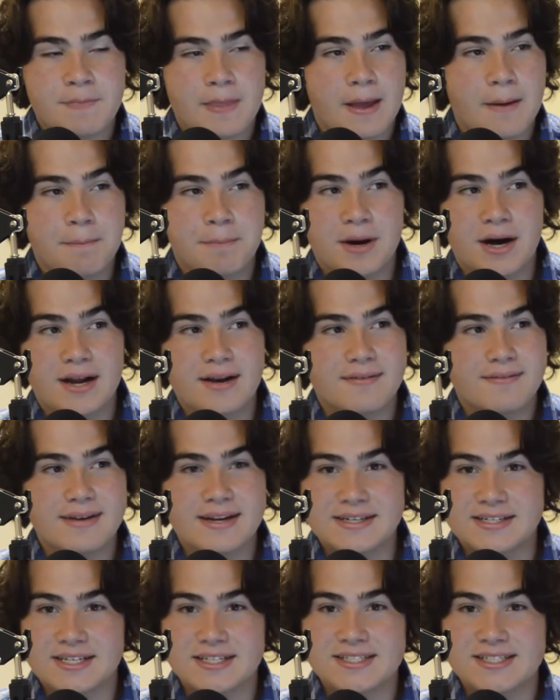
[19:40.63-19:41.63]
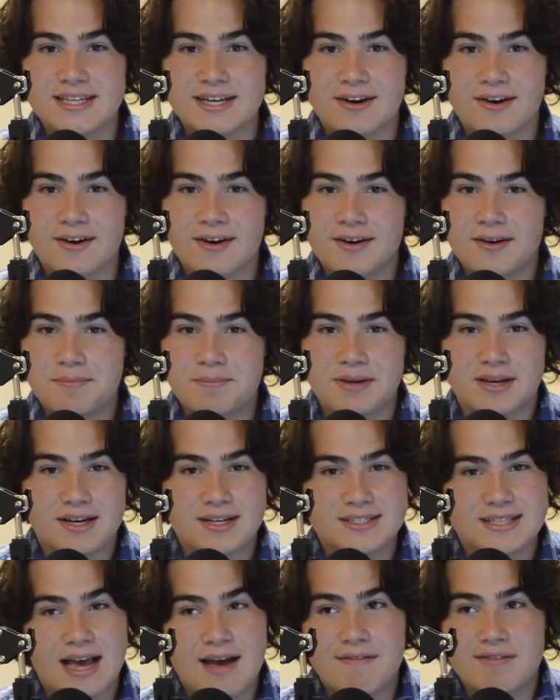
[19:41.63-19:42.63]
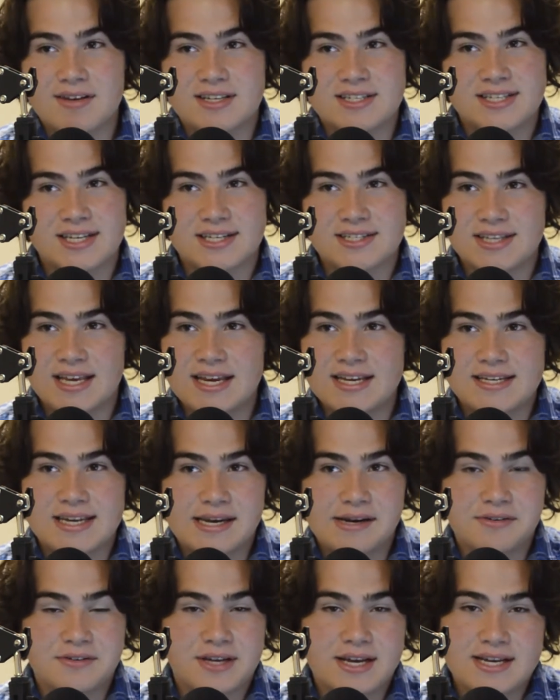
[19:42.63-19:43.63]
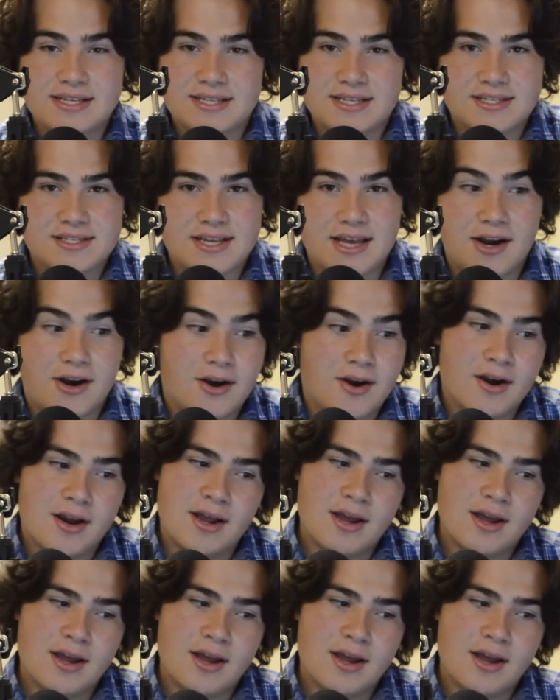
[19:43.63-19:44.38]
but it does here, because having 6'8" Daniel Tice at center,